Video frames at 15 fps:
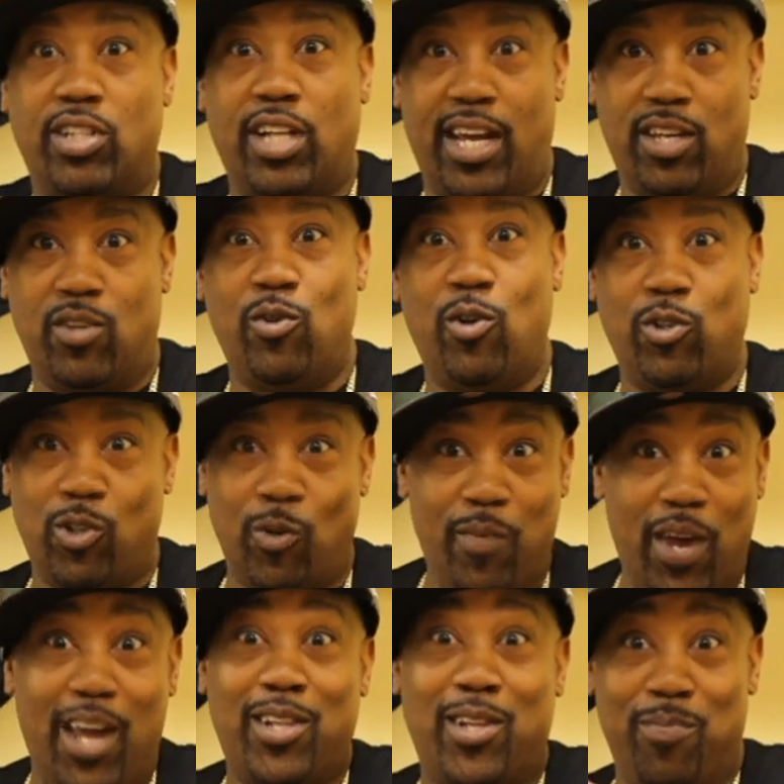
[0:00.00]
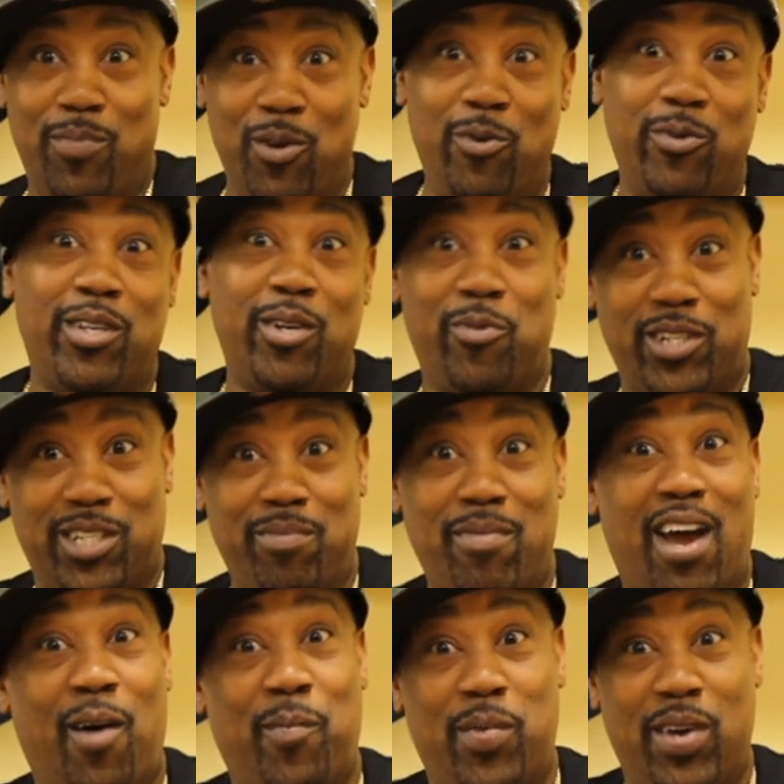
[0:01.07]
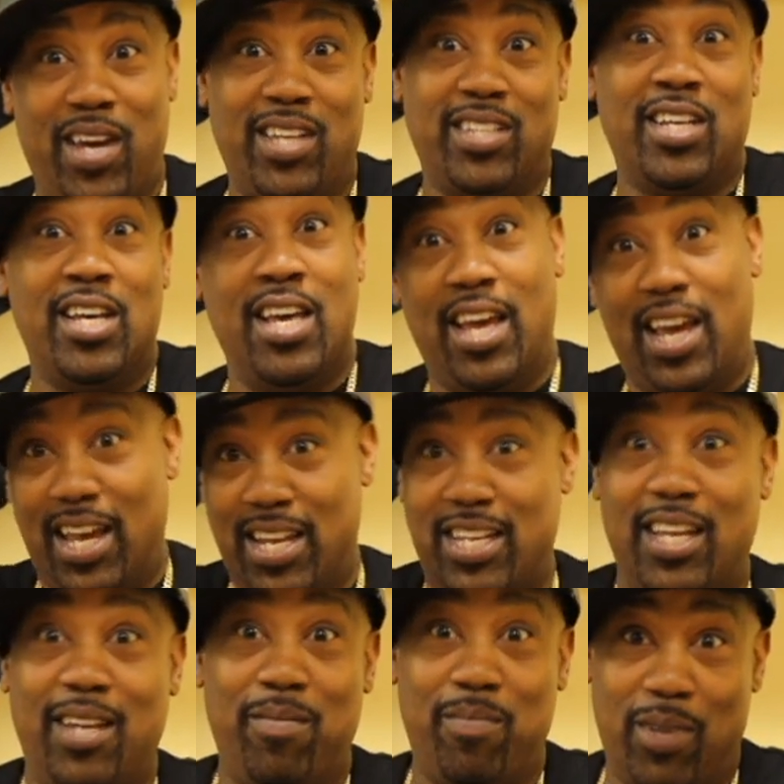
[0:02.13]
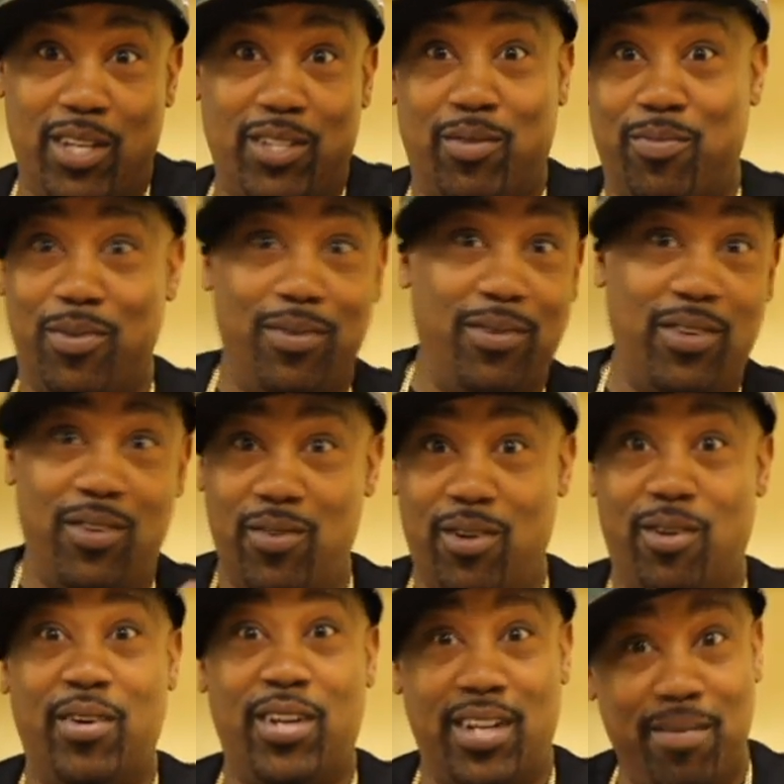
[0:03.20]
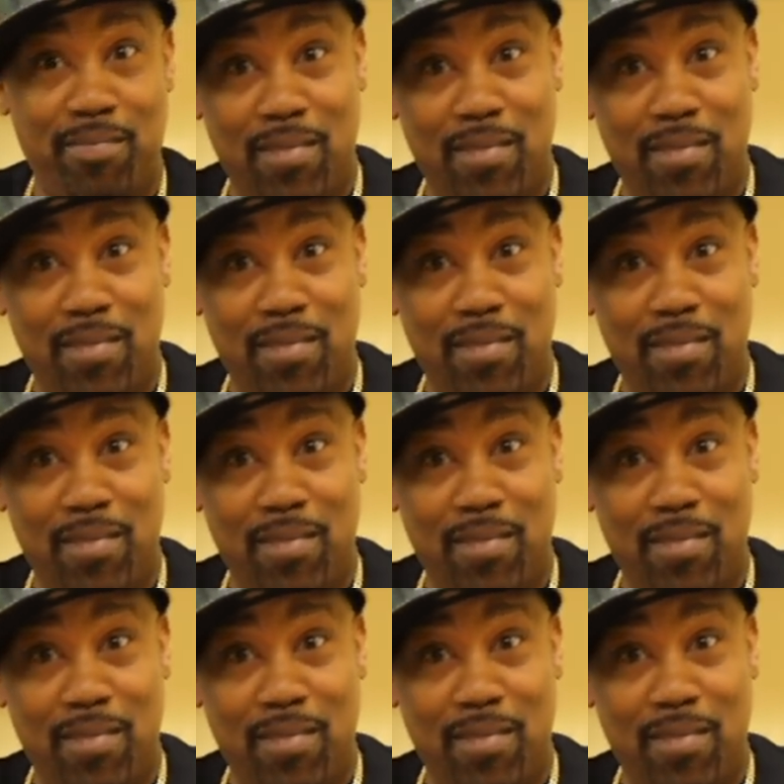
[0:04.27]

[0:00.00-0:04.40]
Like, you know, so make the music with your mouth, Biz. And then Biz, do, you know, and then